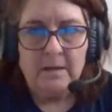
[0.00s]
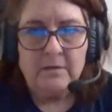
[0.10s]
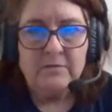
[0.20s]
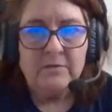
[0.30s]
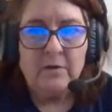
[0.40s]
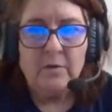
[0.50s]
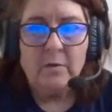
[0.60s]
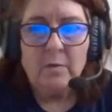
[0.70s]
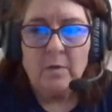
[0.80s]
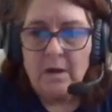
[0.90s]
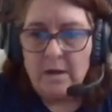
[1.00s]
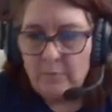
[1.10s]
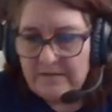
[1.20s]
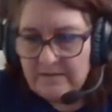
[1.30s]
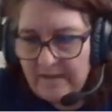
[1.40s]
So
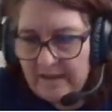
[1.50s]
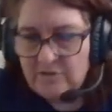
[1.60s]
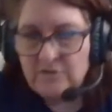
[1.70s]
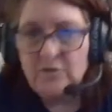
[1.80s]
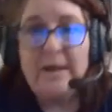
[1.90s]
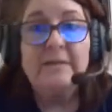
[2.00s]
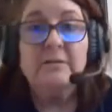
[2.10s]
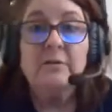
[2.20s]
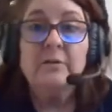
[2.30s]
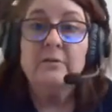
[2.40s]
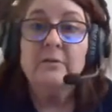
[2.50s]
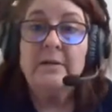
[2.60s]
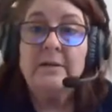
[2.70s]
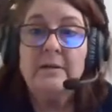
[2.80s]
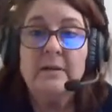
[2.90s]
rest of that, just go ahead and look through
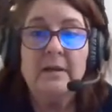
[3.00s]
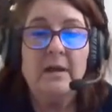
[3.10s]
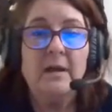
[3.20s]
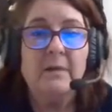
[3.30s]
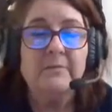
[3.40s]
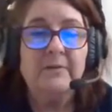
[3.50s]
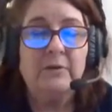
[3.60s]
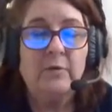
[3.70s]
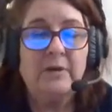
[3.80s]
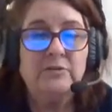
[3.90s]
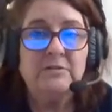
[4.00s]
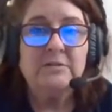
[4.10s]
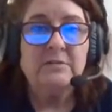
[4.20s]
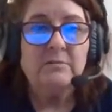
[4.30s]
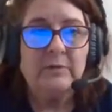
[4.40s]
it. If you have any
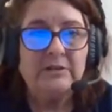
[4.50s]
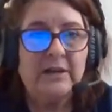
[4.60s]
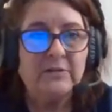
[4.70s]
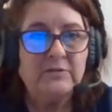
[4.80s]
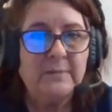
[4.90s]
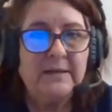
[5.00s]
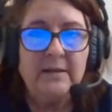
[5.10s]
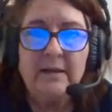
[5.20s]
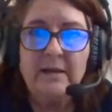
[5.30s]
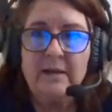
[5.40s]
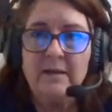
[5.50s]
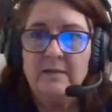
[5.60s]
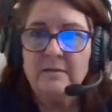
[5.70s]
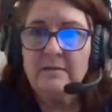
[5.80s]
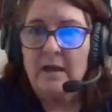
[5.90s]
questions, reach out to me
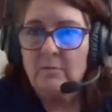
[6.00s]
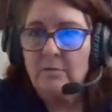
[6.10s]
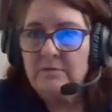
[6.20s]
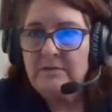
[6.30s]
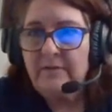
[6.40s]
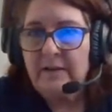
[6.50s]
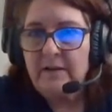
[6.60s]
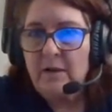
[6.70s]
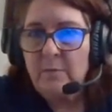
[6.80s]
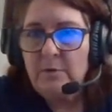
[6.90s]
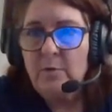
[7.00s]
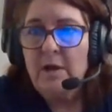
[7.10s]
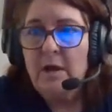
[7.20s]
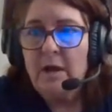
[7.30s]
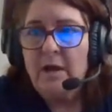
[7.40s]
and I will see if I can help you.
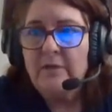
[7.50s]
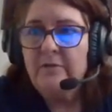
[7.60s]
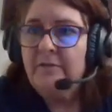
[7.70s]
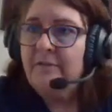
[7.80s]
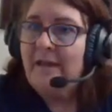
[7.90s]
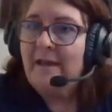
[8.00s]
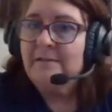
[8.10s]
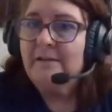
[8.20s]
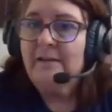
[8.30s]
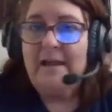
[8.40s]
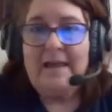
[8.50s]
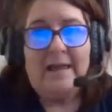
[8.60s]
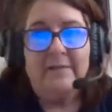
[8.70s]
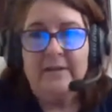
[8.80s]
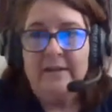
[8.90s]
Other than that,
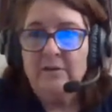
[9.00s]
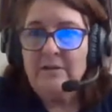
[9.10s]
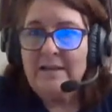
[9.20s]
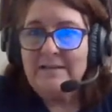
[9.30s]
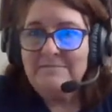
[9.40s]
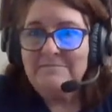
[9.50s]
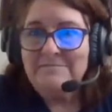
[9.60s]
have a good night.